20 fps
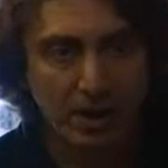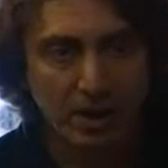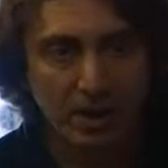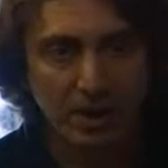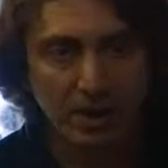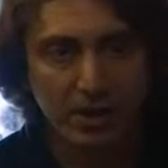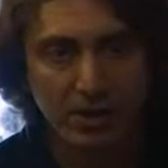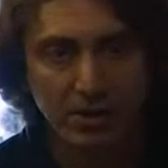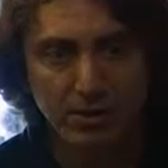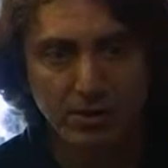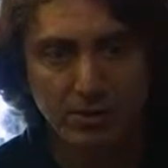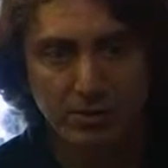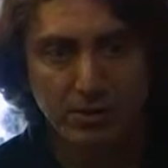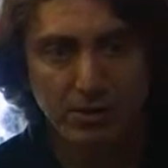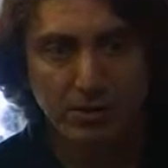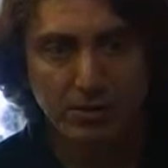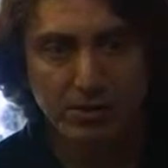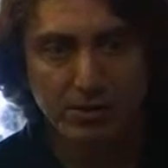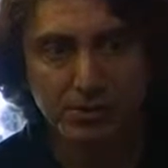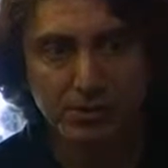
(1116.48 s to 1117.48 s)
I, I, I
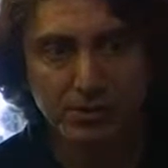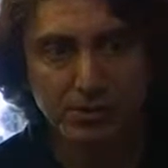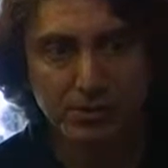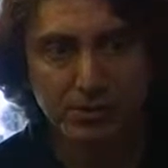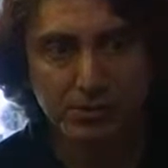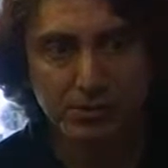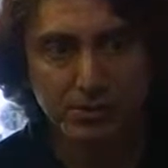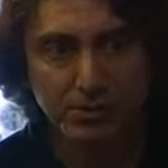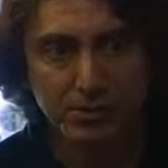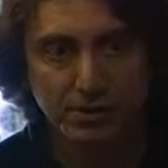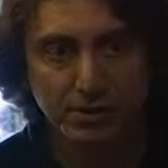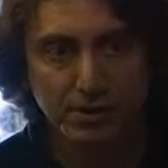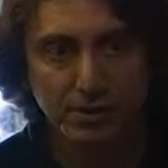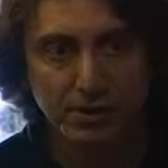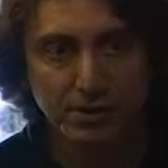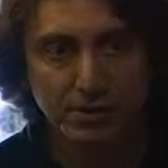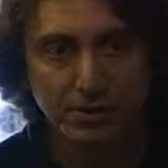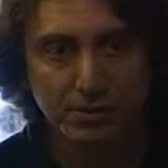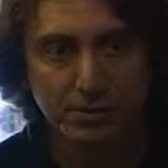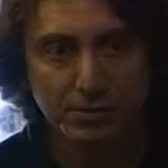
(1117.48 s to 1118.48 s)
hear
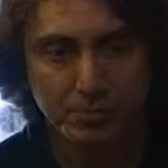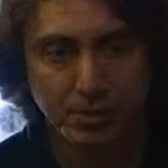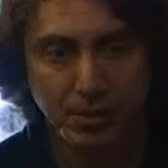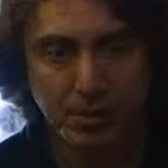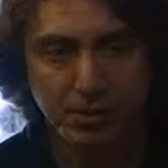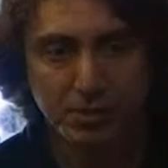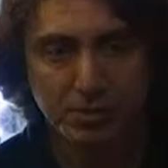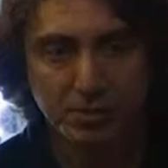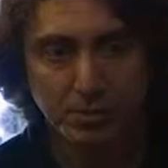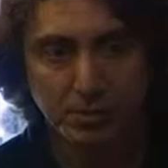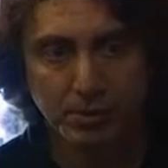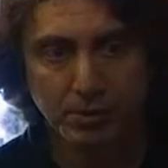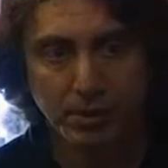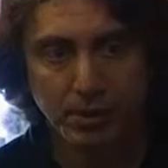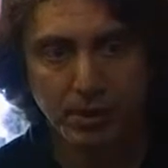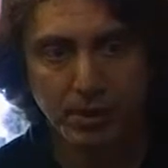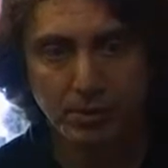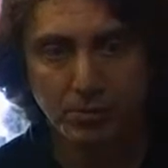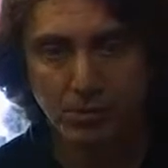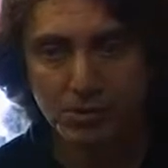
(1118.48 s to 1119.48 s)
uh, it's
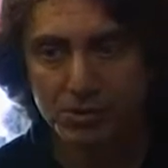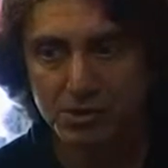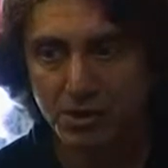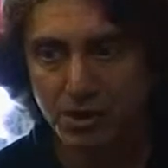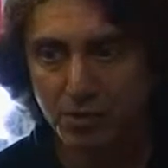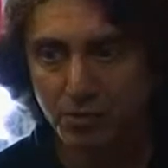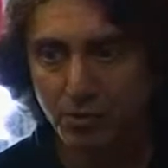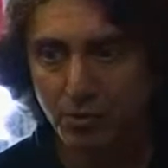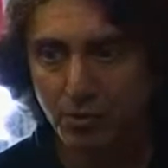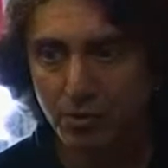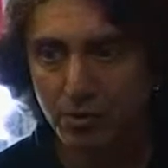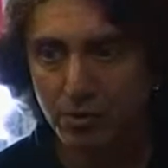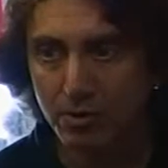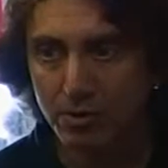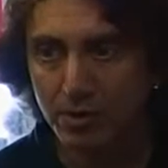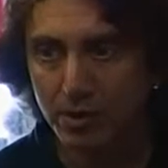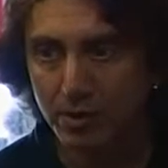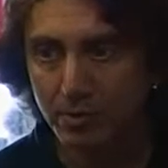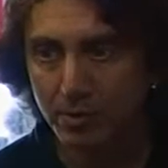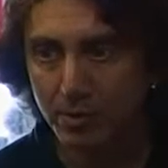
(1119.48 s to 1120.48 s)
possible that he was not
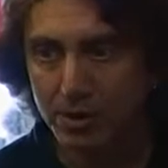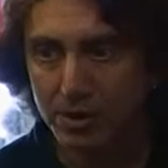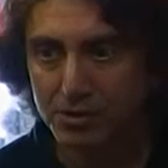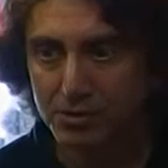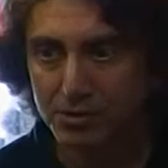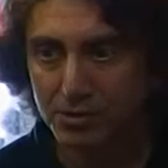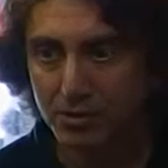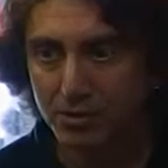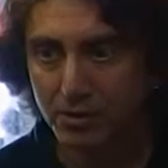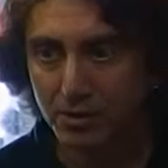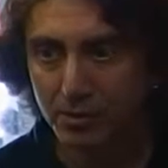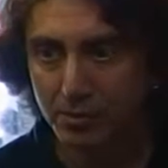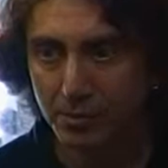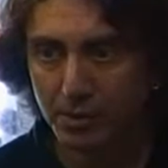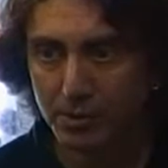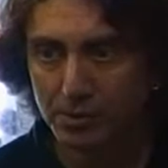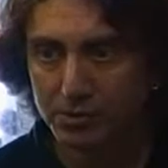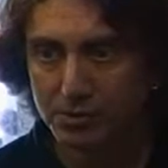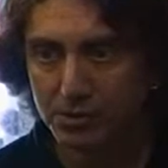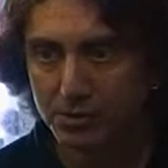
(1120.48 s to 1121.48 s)
born in a manger
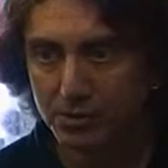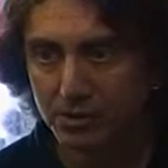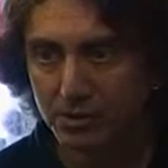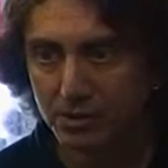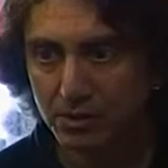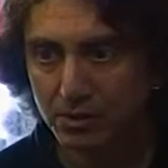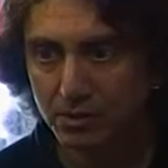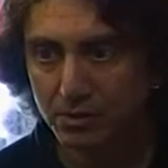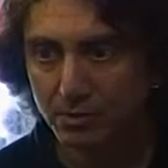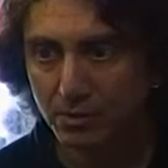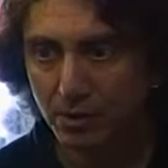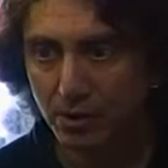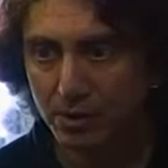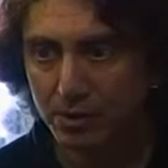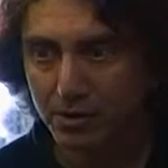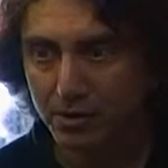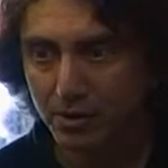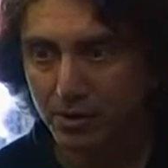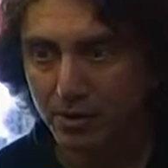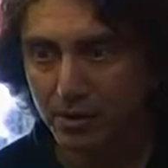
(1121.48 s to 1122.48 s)
amongst uh,
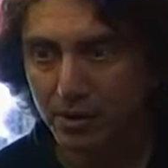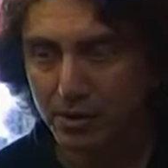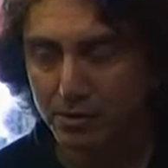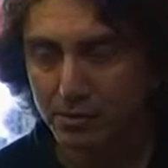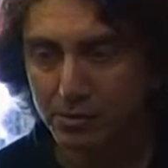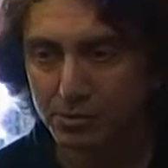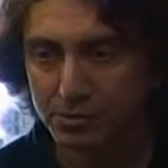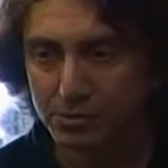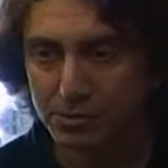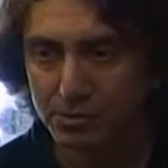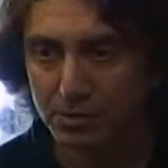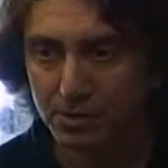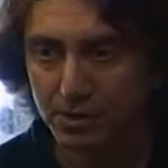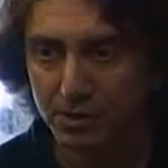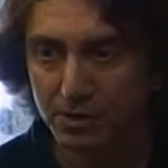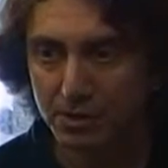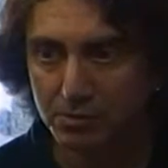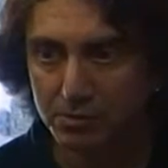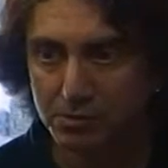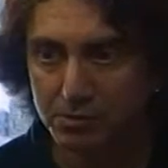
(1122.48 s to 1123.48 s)
barnyard animals.
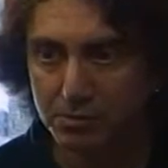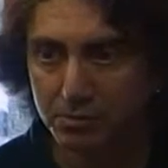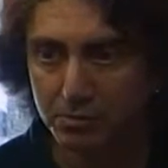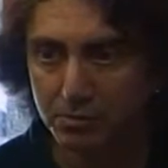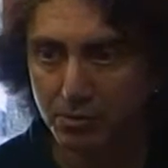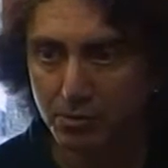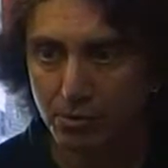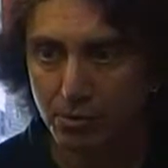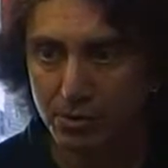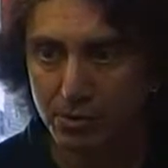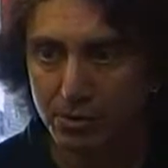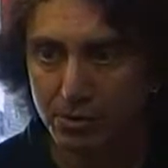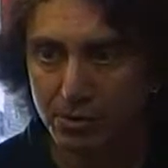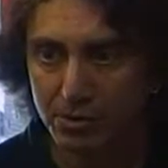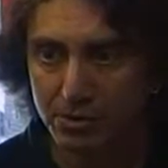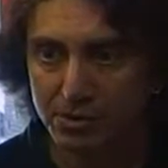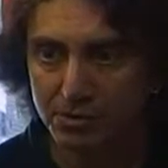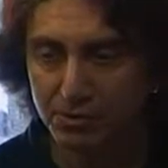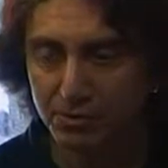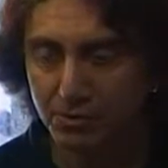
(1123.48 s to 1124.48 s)
That he was
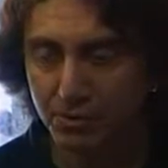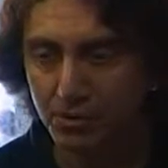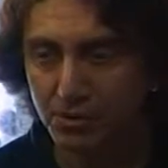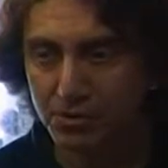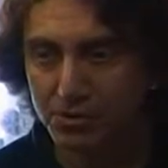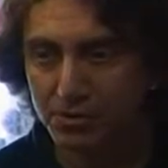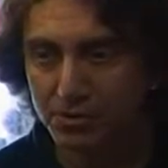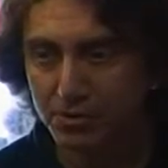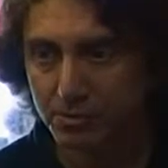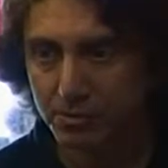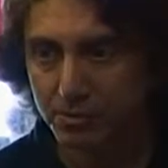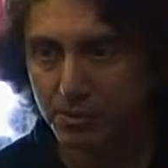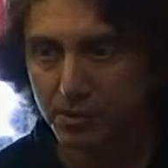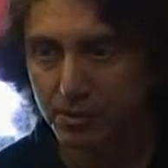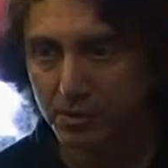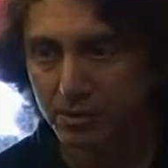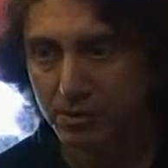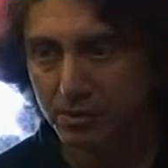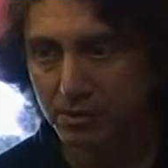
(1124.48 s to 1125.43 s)
born indoors somewhere.